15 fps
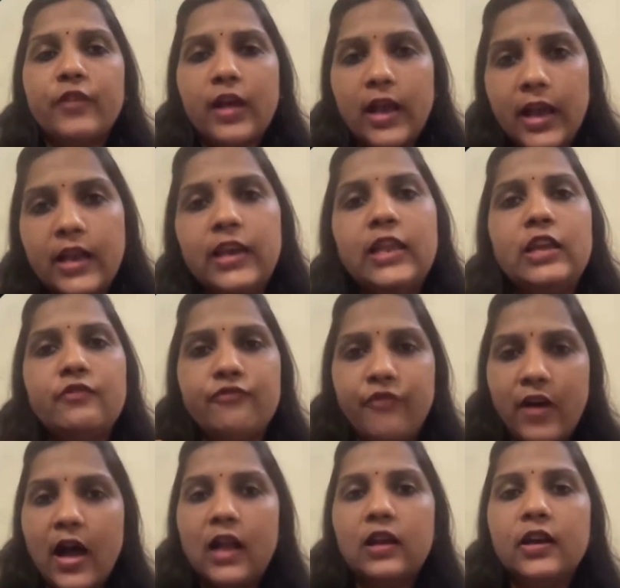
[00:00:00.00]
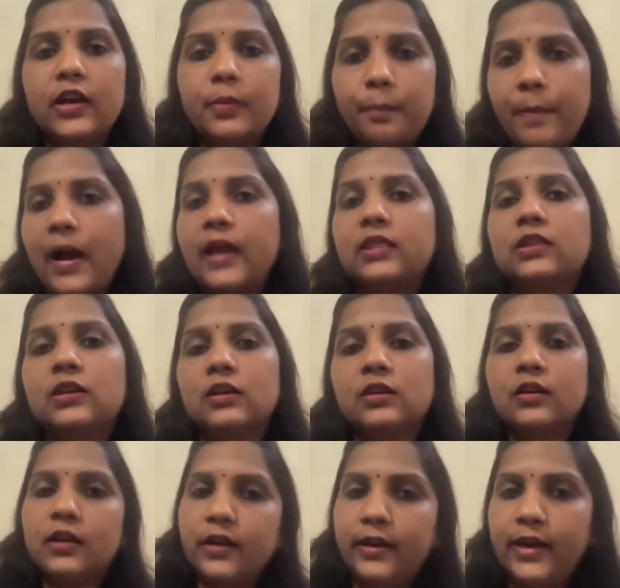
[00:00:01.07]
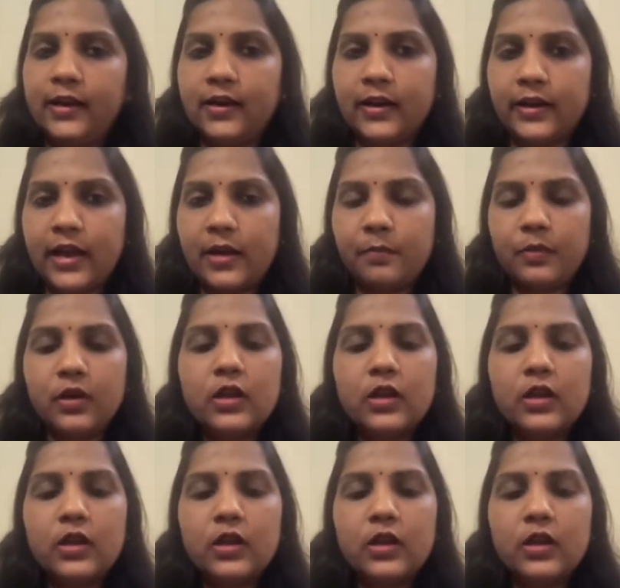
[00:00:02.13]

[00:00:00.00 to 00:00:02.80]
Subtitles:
any valid Python data type.